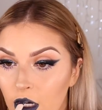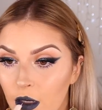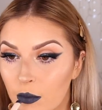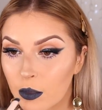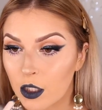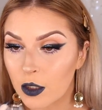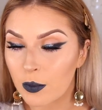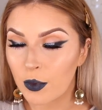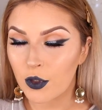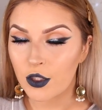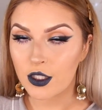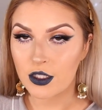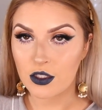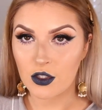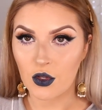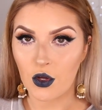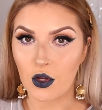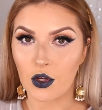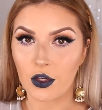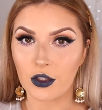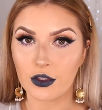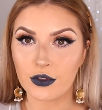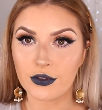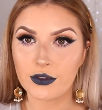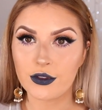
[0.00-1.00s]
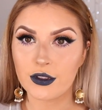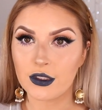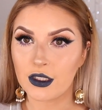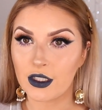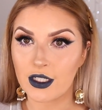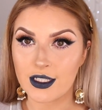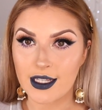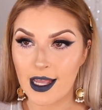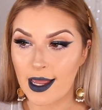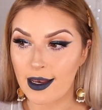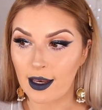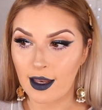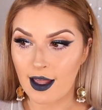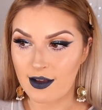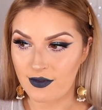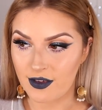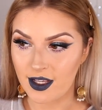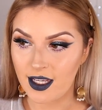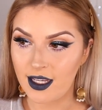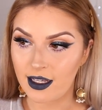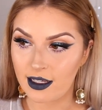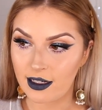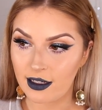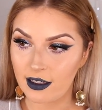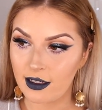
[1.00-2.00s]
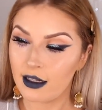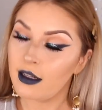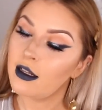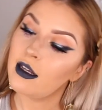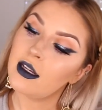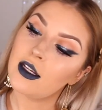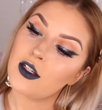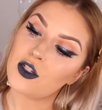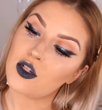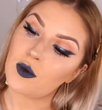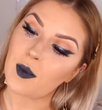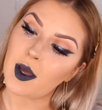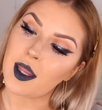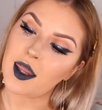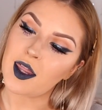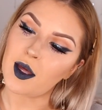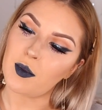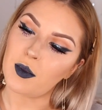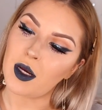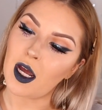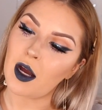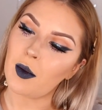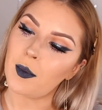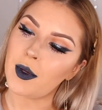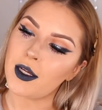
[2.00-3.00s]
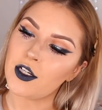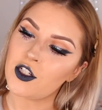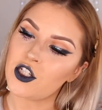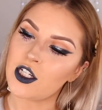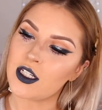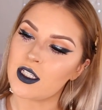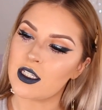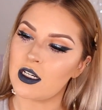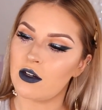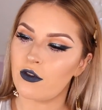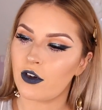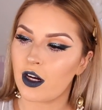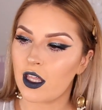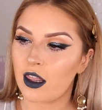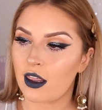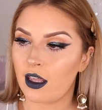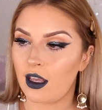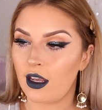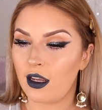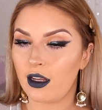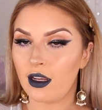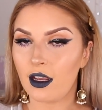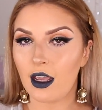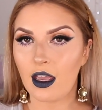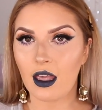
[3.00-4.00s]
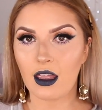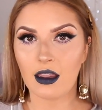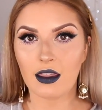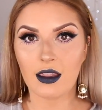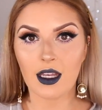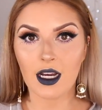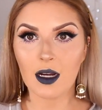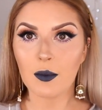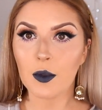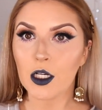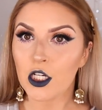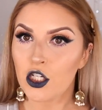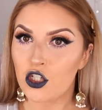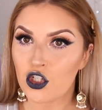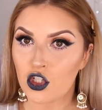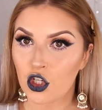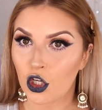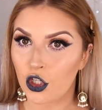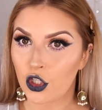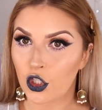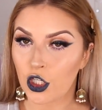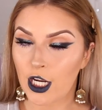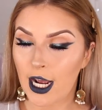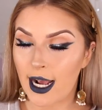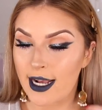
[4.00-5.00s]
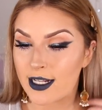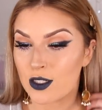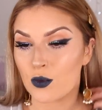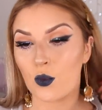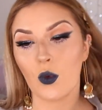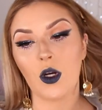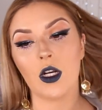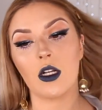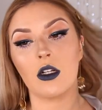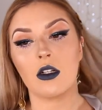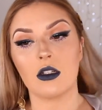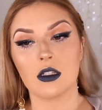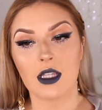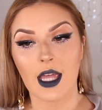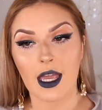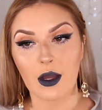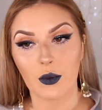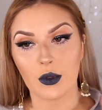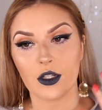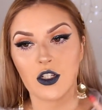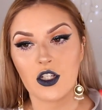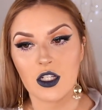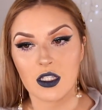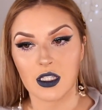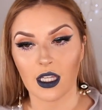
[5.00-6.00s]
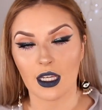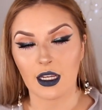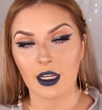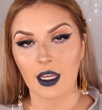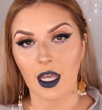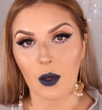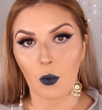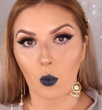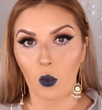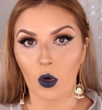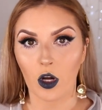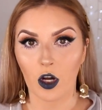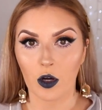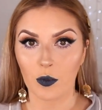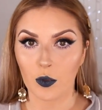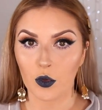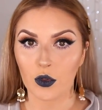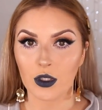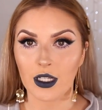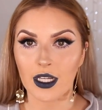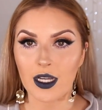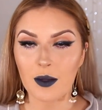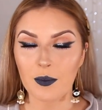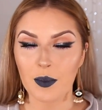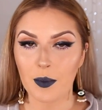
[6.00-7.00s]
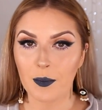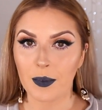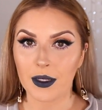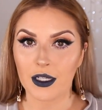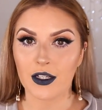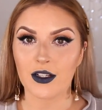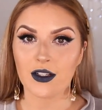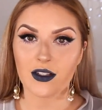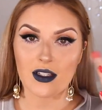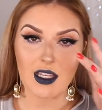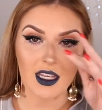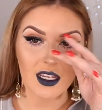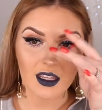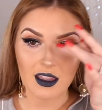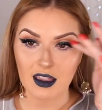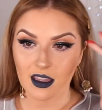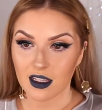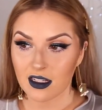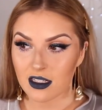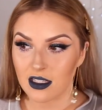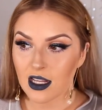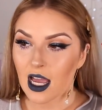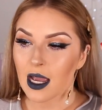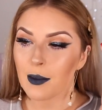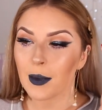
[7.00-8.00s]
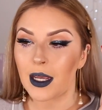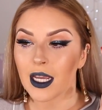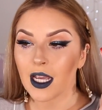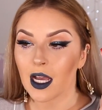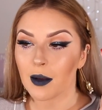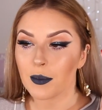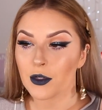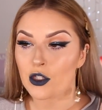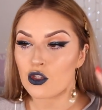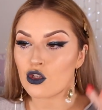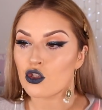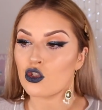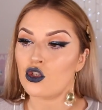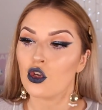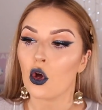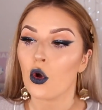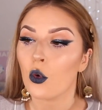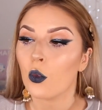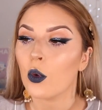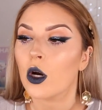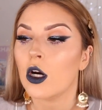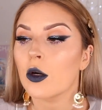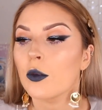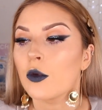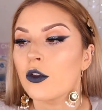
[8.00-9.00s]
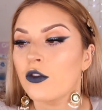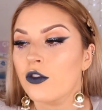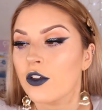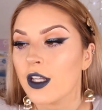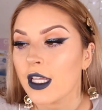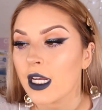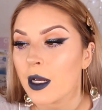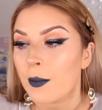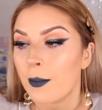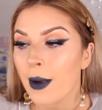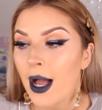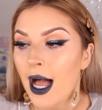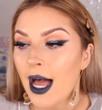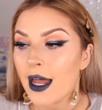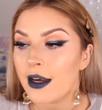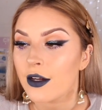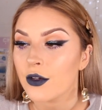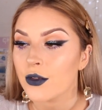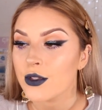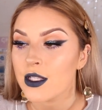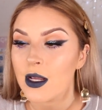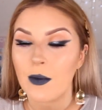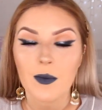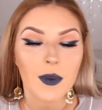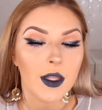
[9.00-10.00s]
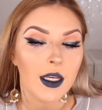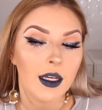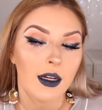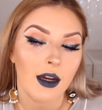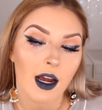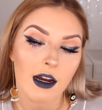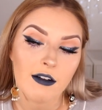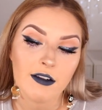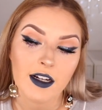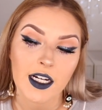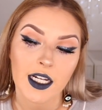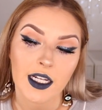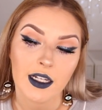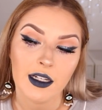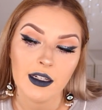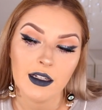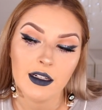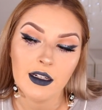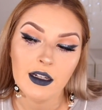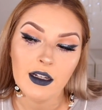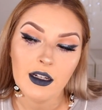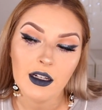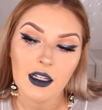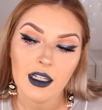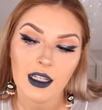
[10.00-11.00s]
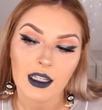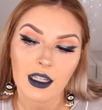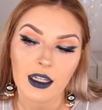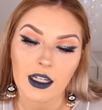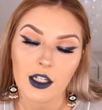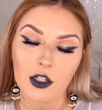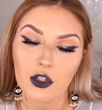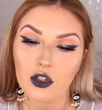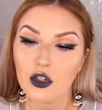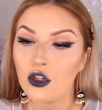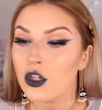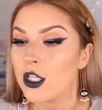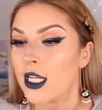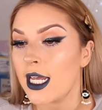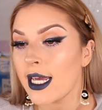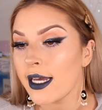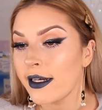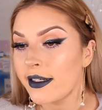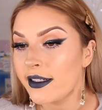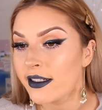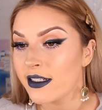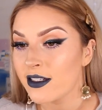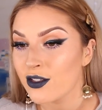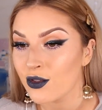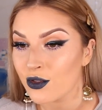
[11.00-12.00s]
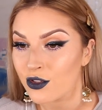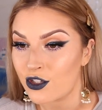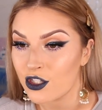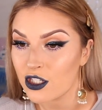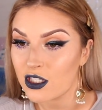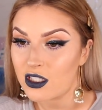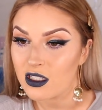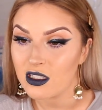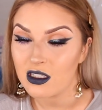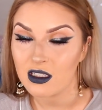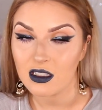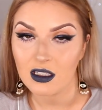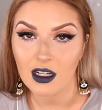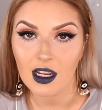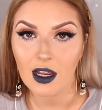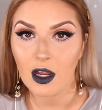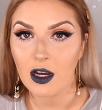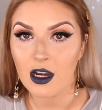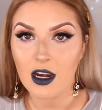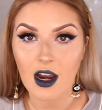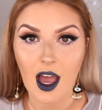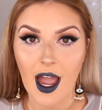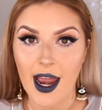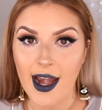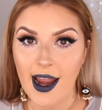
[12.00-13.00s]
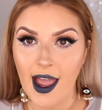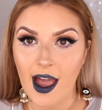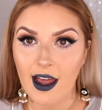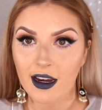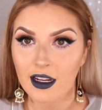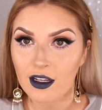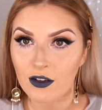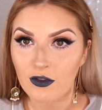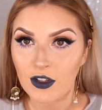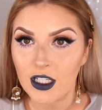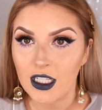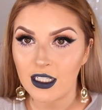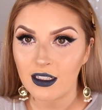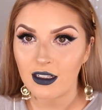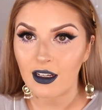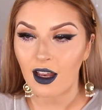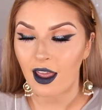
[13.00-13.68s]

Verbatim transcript: I'm gonna put this on because I love it, do my thumbnail pictures and everything, and then I'm gonna show you guys what it looks like with just like a wearable lip, because this eye makeup is so wearable for like a party or something, I reckon, like New Year's or just a night out even.